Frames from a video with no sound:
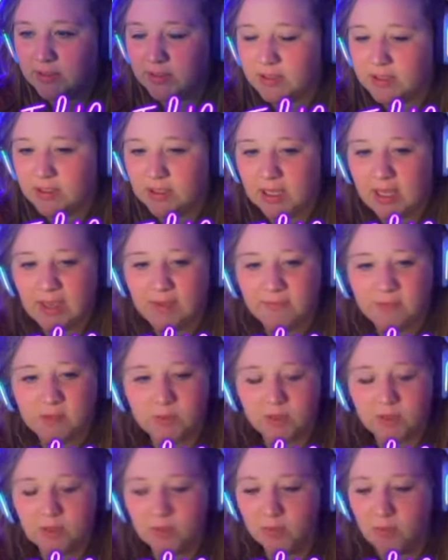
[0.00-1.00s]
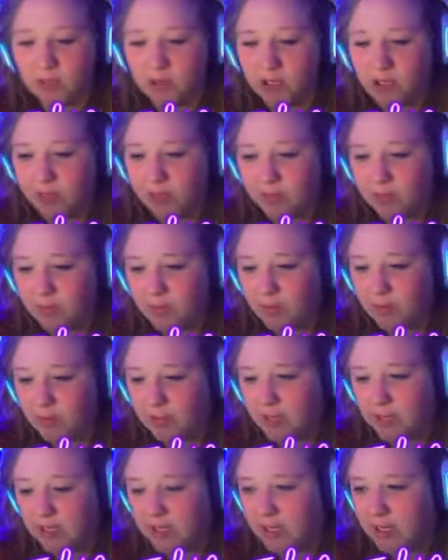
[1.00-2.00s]
The live squid and the porcupine. We
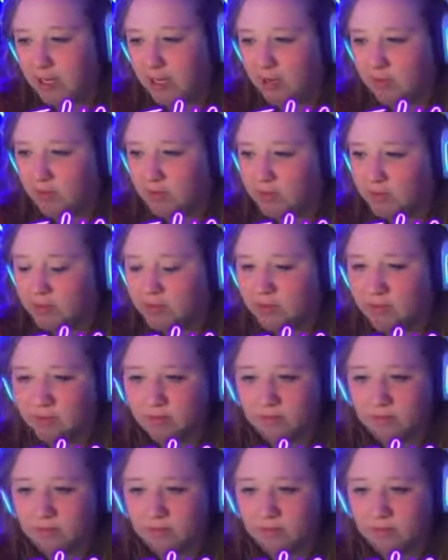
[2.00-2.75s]
didn't get any of those.